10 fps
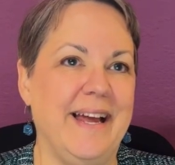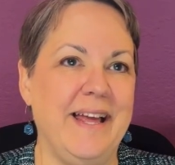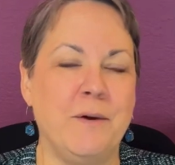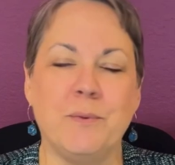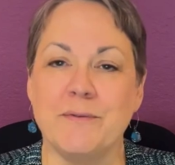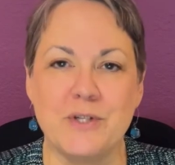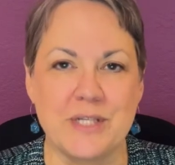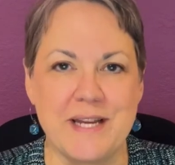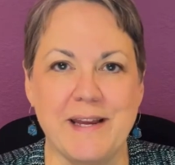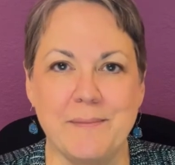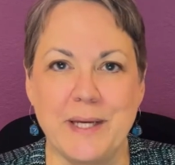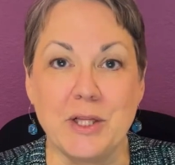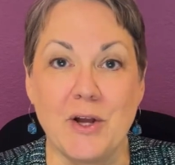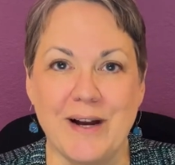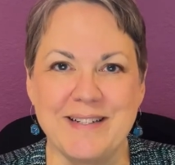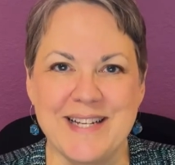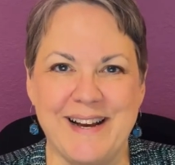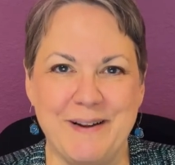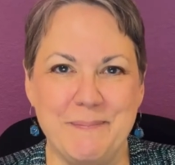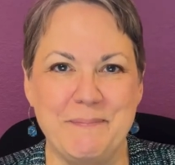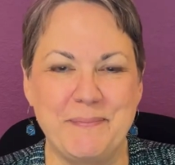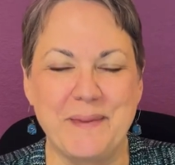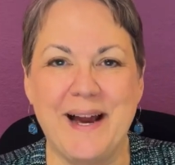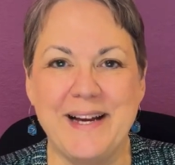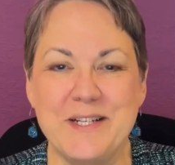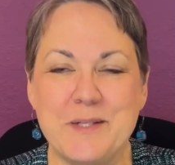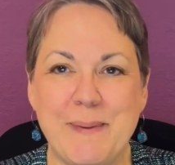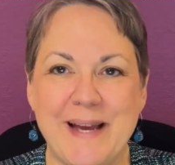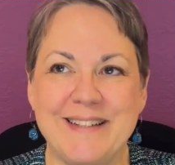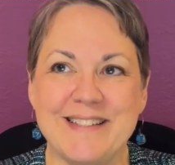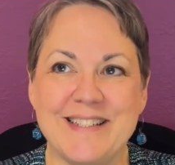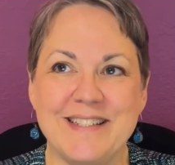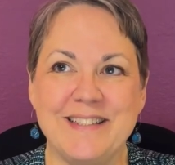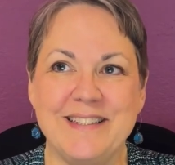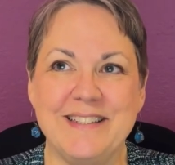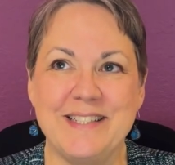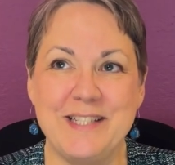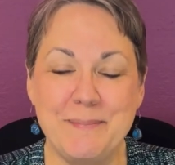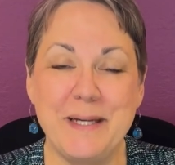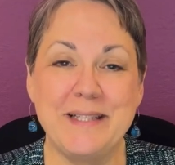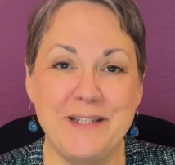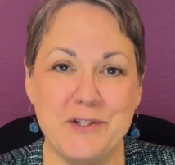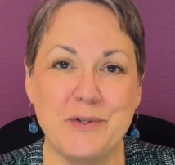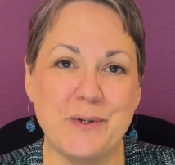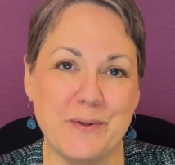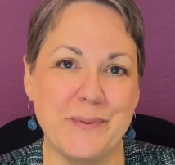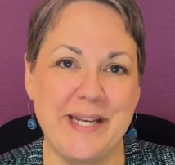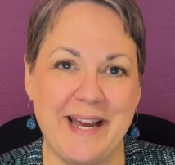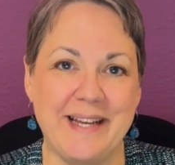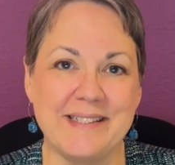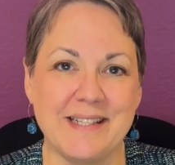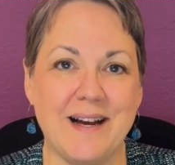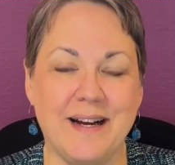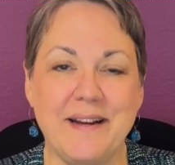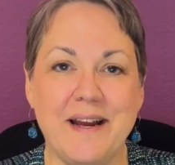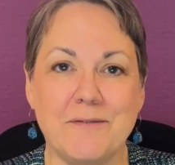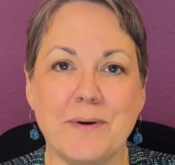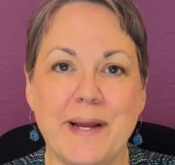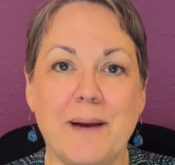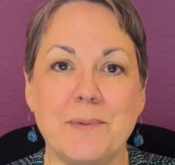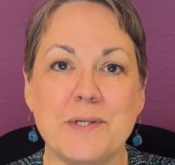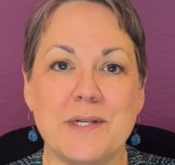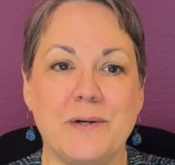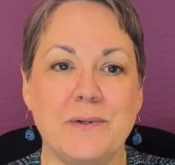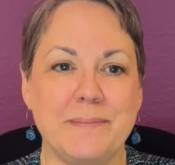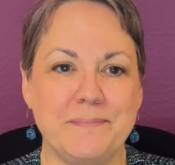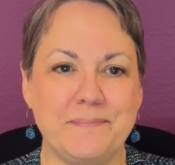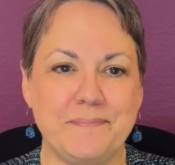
It would have just taken me a long time. I spent typically 2 or 3 days on every episode.